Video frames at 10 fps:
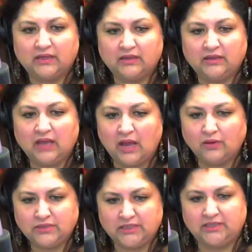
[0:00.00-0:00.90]
the
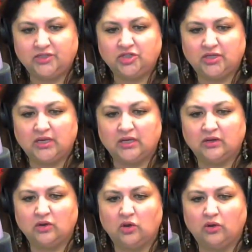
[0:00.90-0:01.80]
outage uh,
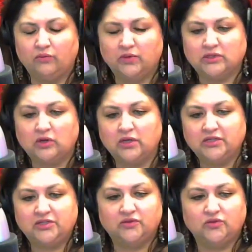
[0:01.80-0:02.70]
co was
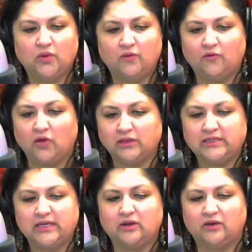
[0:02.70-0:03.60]
caused due to a
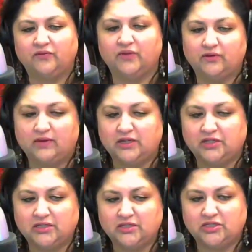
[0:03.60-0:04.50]
faulty
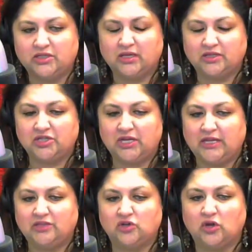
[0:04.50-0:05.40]
configuration uh,
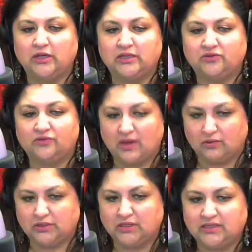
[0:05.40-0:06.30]
change on its
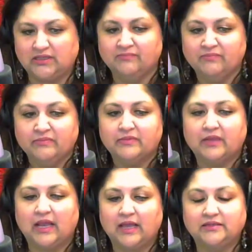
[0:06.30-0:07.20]
routers,
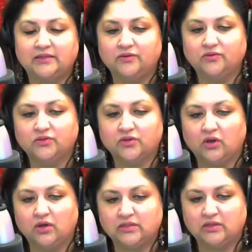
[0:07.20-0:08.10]
as the root
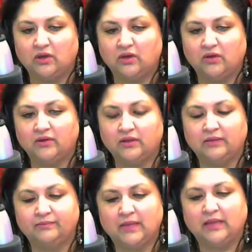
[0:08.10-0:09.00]
cause, uh,
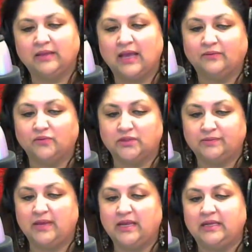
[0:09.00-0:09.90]
um, and that was
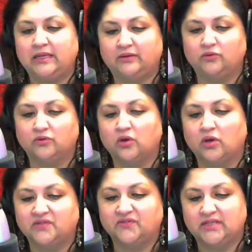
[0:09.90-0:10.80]
mainly the root
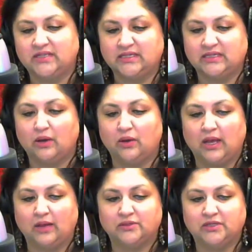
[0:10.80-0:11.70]
cause for the six-hour
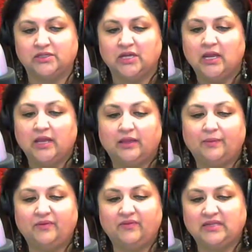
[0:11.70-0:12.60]
outage that
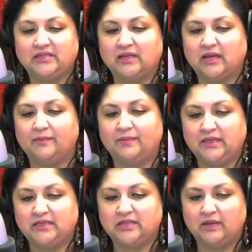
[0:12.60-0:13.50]
prevented the
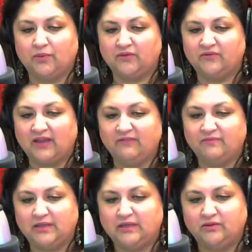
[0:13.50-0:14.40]
company's 3.5
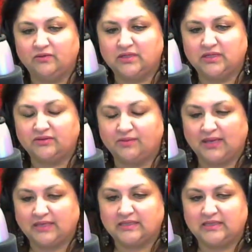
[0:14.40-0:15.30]
billion users from
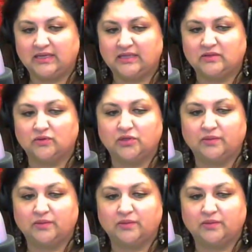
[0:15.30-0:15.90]
accessing its social